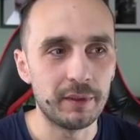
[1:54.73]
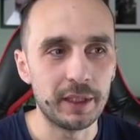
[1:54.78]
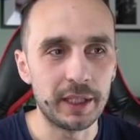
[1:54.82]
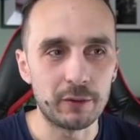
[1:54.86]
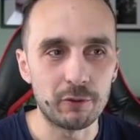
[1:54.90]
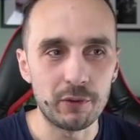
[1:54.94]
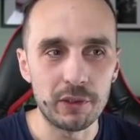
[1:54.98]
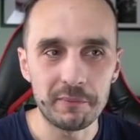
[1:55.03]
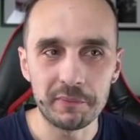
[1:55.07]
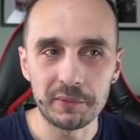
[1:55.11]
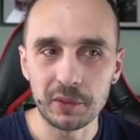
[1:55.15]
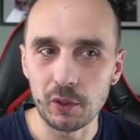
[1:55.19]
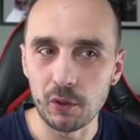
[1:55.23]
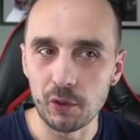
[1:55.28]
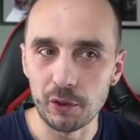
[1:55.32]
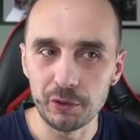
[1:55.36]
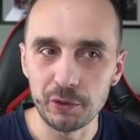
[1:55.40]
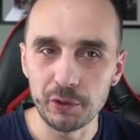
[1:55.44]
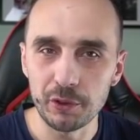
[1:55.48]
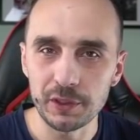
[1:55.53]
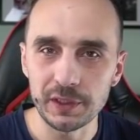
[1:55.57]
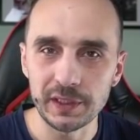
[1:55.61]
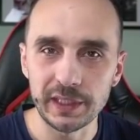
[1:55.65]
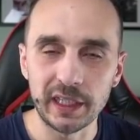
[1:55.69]
equipped on
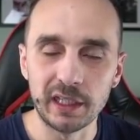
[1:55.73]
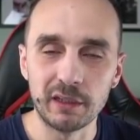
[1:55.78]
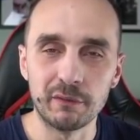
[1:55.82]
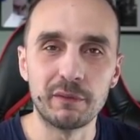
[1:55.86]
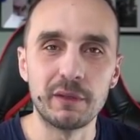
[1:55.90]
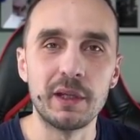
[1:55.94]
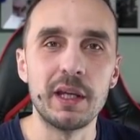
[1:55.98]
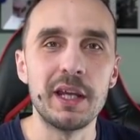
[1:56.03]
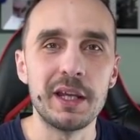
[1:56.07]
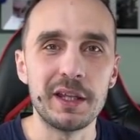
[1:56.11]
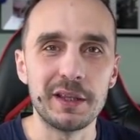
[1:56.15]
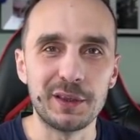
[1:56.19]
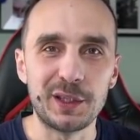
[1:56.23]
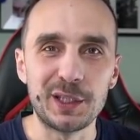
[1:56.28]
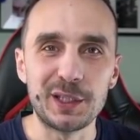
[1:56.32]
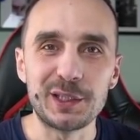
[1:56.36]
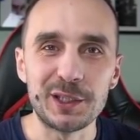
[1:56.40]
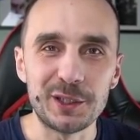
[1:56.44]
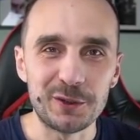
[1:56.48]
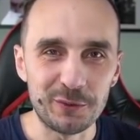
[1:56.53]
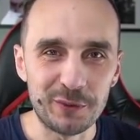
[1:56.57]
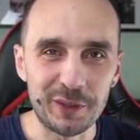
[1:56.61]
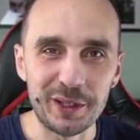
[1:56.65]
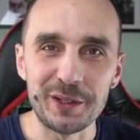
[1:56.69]
yourself. This
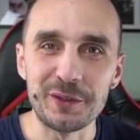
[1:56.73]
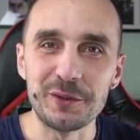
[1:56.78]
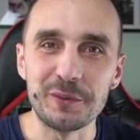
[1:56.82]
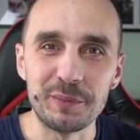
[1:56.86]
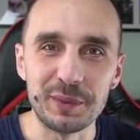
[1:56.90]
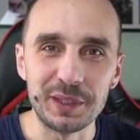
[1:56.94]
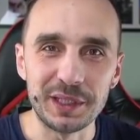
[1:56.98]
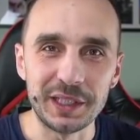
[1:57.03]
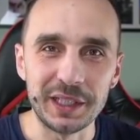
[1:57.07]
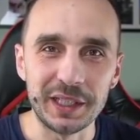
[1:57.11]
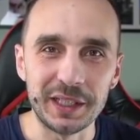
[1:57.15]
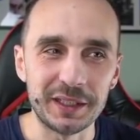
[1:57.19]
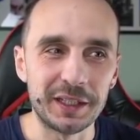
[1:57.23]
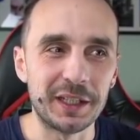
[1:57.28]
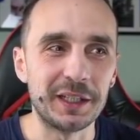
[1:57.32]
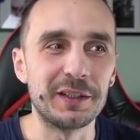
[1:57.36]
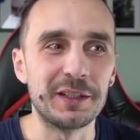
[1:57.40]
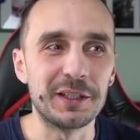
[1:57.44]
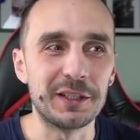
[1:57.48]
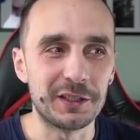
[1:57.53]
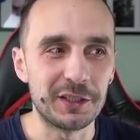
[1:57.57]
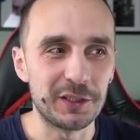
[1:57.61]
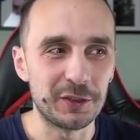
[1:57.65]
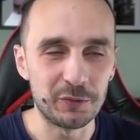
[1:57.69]
is where you begin, and
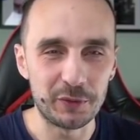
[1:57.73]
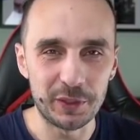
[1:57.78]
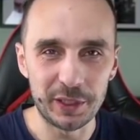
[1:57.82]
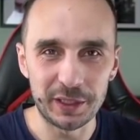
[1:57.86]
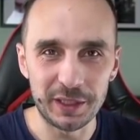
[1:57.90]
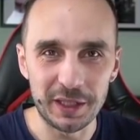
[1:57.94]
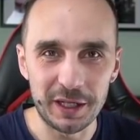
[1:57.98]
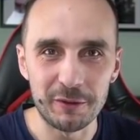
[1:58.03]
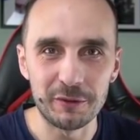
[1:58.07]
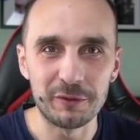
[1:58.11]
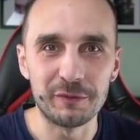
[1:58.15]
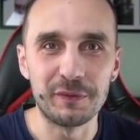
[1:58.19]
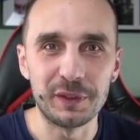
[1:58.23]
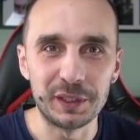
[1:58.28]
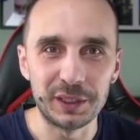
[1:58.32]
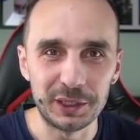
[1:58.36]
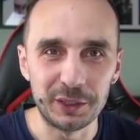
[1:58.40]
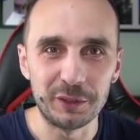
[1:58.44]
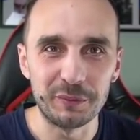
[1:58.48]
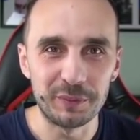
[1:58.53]
this is where our video